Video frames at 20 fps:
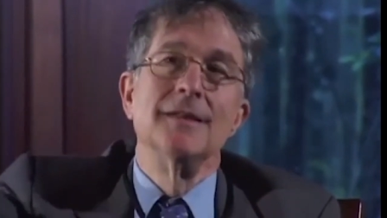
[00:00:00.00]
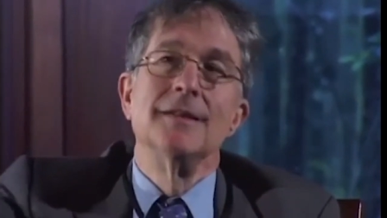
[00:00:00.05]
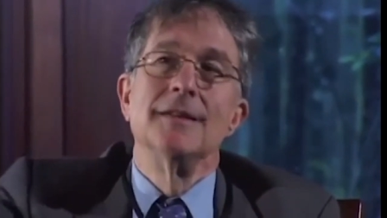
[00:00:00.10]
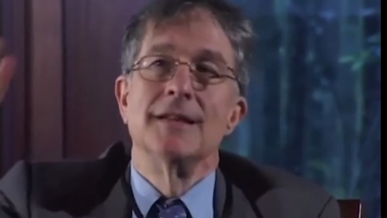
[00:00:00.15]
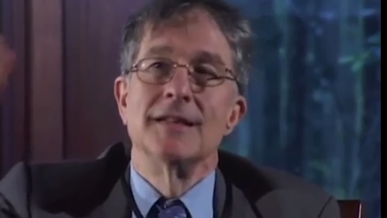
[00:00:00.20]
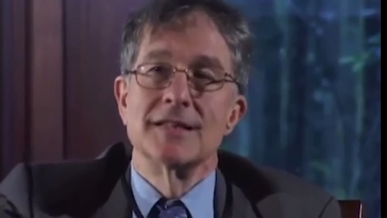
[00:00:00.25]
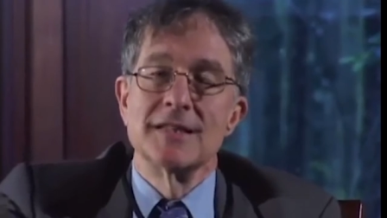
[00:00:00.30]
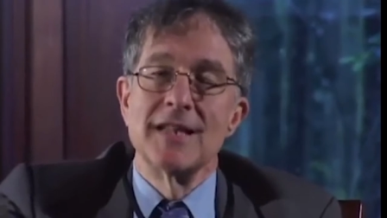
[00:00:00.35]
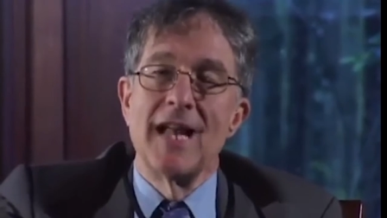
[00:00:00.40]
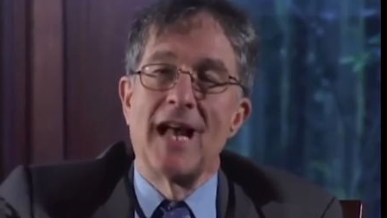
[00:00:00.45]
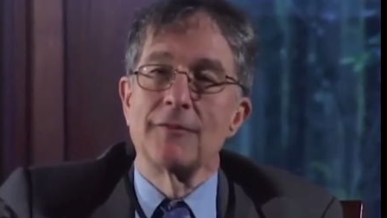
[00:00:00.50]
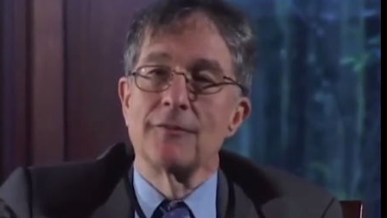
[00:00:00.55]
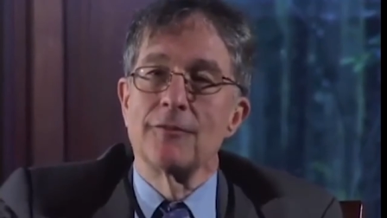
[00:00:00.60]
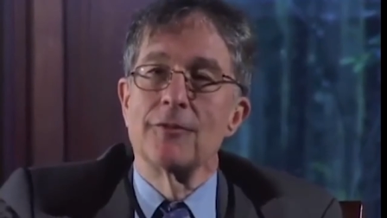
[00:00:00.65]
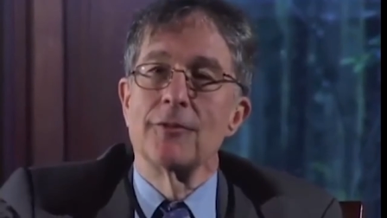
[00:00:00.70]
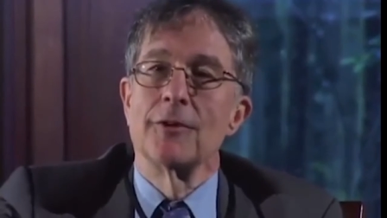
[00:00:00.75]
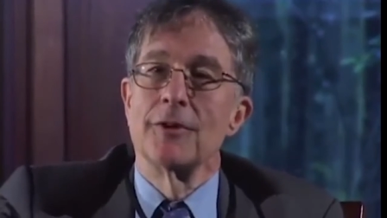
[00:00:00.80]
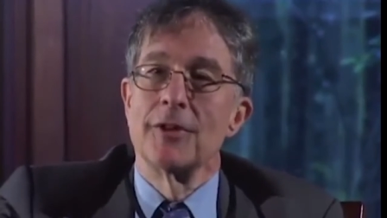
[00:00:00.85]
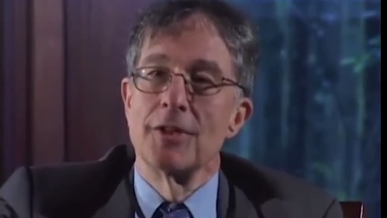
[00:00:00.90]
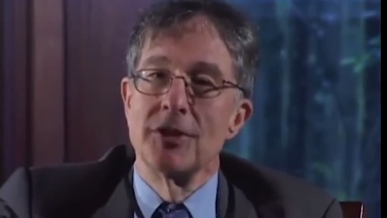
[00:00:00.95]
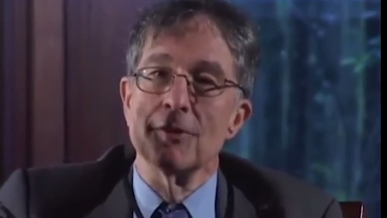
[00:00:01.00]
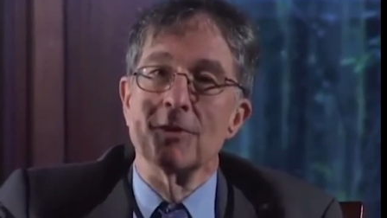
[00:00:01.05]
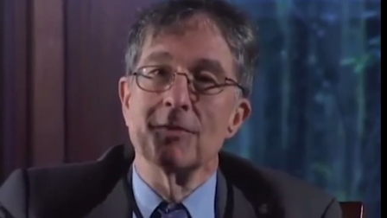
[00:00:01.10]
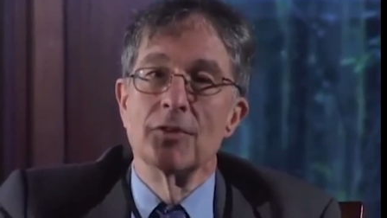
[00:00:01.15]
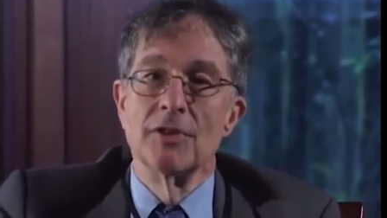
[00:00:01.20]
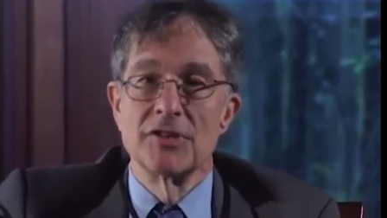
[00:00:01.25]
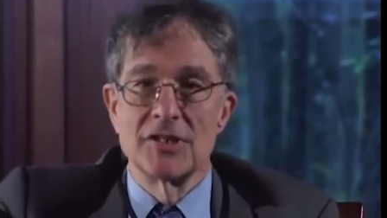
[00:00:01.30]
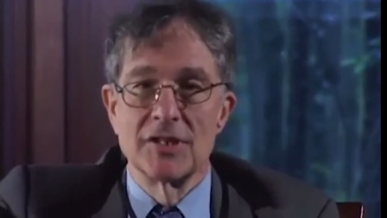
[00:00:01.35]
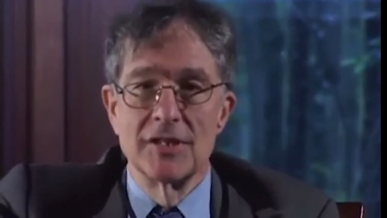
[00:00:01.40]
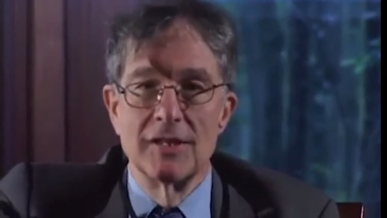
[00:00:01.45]
is not for the
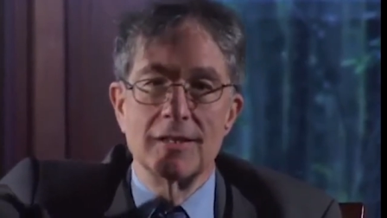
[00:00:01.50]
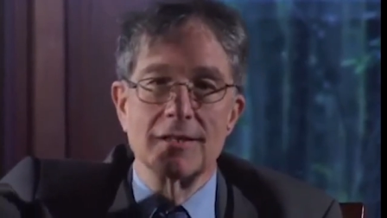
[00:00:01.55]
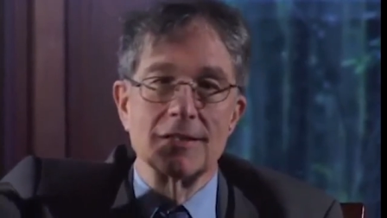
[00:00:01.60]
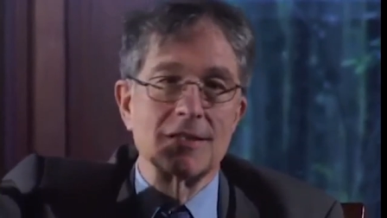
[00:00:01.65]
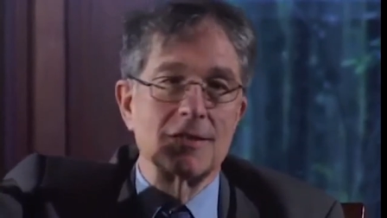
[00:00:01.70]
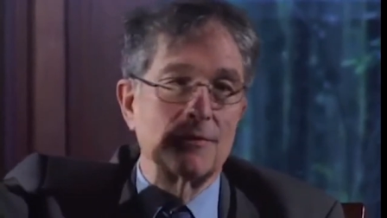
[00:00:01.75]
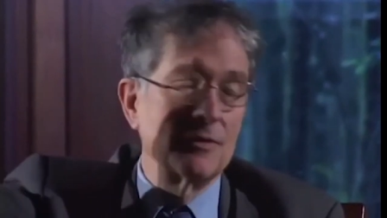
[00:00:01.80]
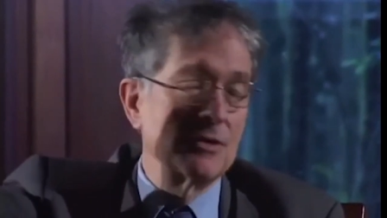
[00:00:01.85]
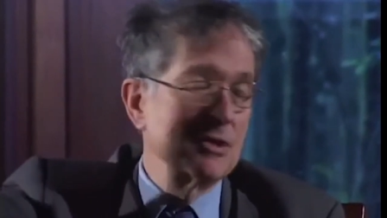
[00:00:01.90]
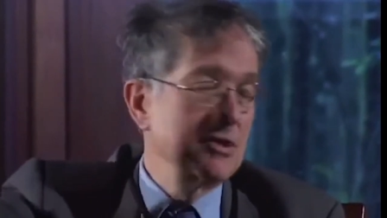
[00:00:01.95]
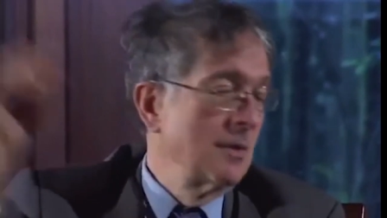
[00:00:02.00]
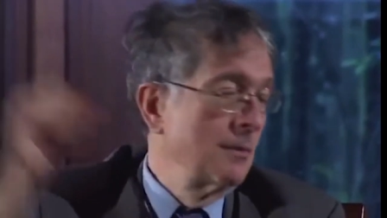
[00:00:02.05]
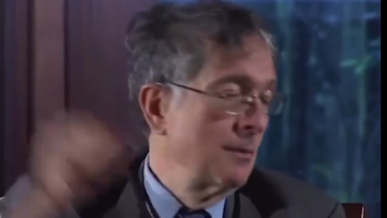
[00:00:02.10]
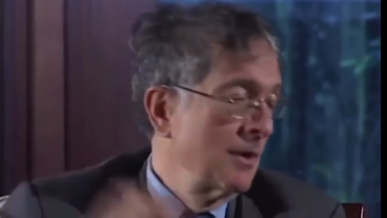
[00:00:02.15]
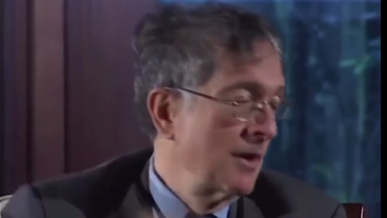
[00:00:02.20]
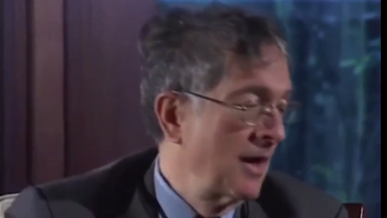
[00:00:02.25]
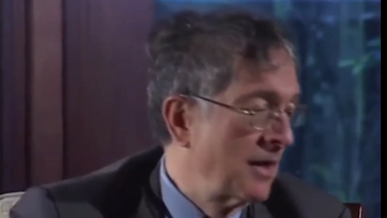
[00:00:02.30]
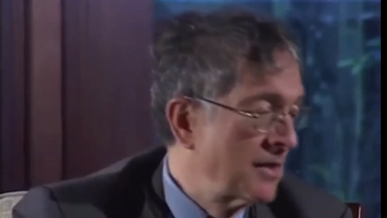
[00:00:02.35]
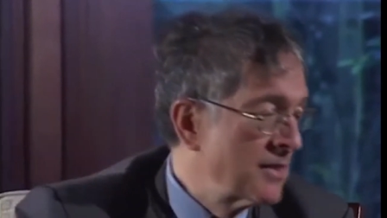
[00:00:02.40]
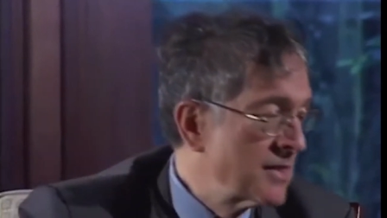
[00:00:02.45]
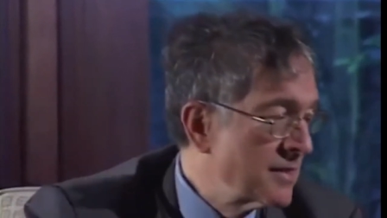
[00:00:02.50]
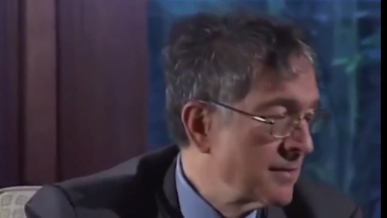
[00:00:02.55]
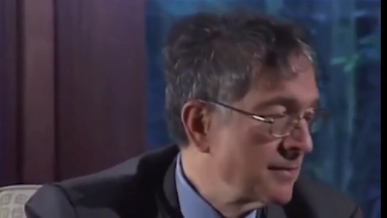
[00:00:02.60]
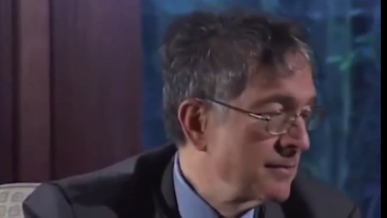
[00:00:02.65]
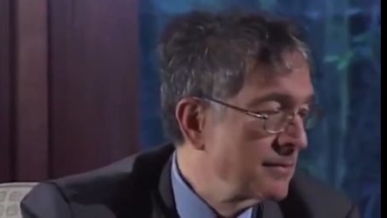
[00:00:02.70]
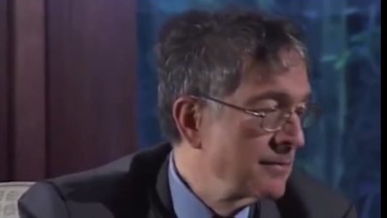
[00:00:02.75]
university, it's for somewhere else.